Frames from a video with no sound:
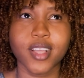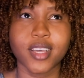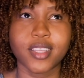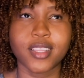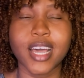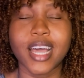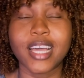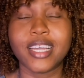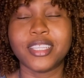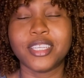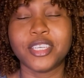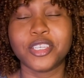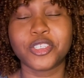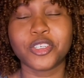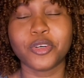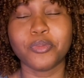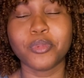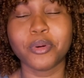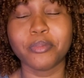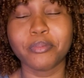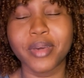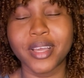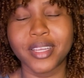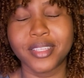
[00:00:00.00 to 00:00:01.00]
initial
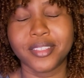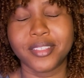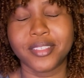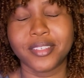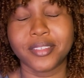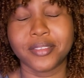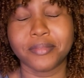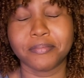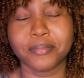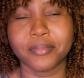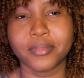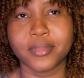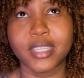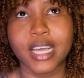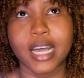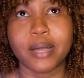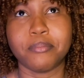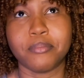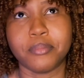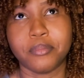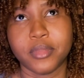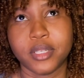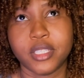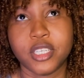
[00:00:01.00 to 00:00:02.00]
momentum
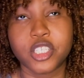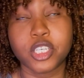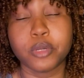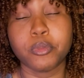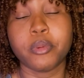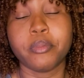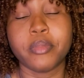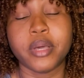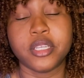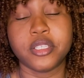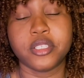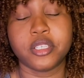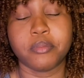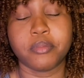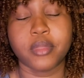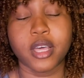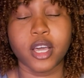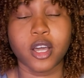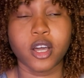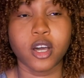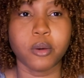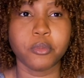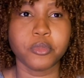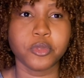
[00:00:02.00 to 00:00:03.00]

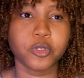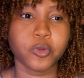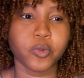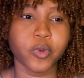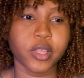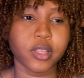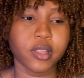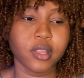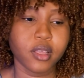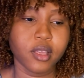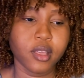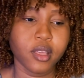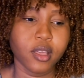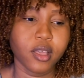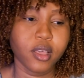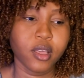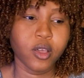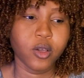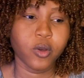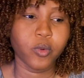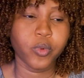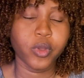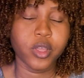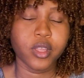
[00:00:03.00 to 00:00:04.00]
that comes
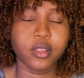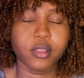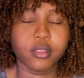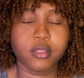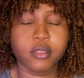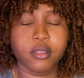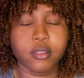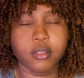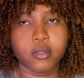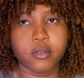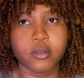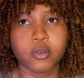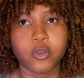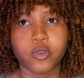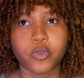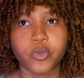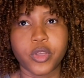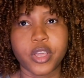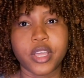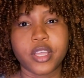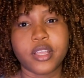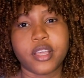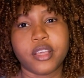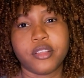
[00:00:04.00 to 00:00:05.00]
with
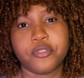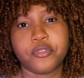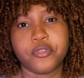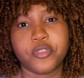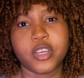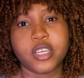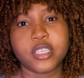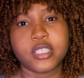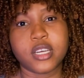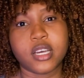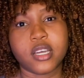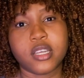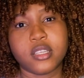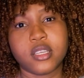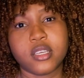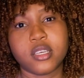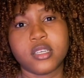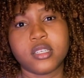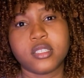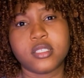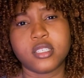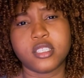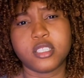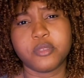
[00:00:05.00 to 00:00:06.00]
great and fresh
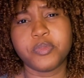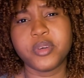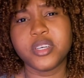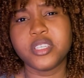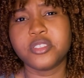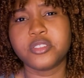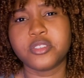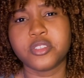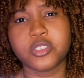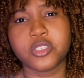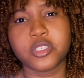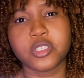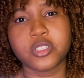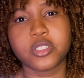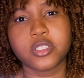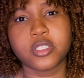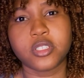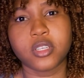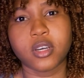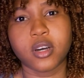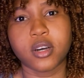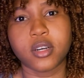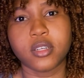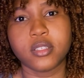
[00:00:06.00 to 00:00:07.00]
ideas, it's best to just
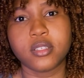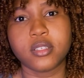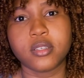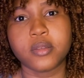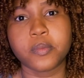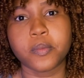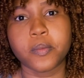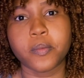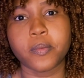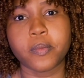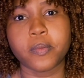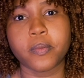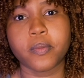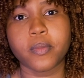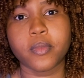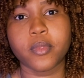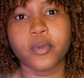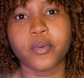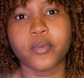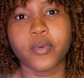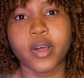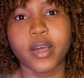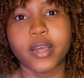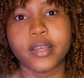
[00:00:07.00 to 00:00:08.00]
start,
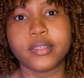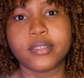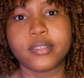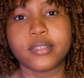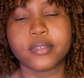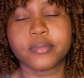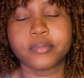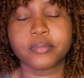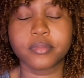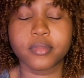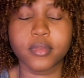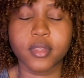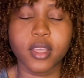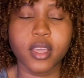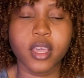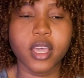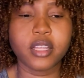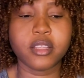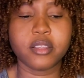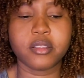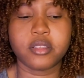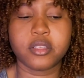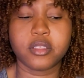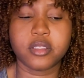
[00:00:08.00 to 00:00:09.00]
right?
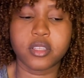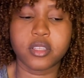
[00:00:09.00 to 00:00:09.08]
And